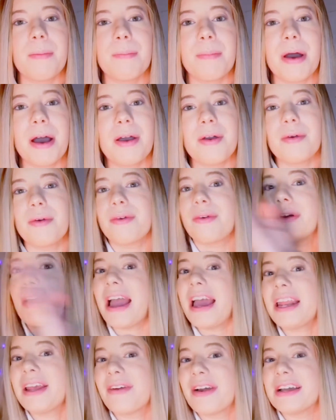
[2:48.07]
But
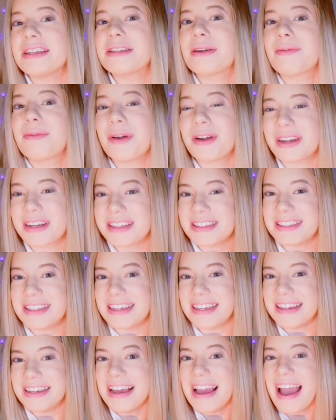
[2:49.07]
anyways, we're gonna
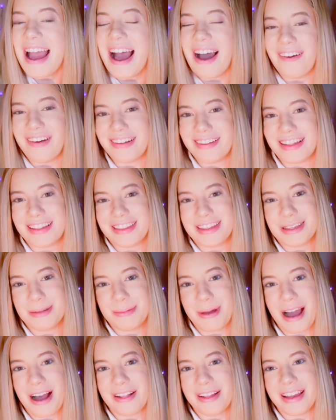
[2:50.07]
see how I like this
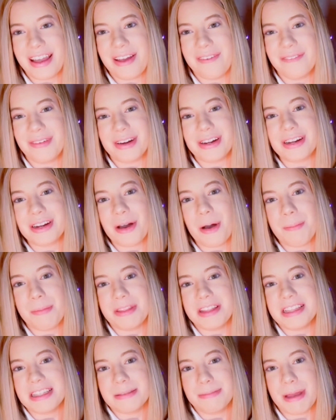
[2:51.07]
palette and we're gonna open
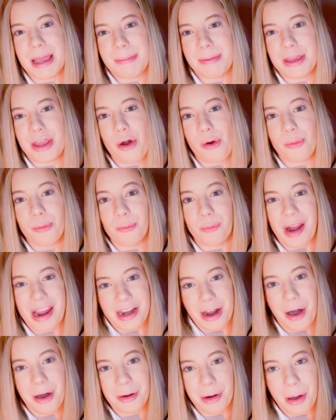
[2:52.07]
this baby right
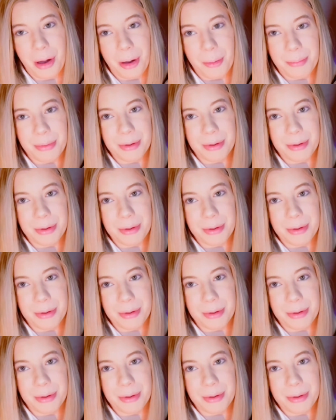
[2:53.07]
on up.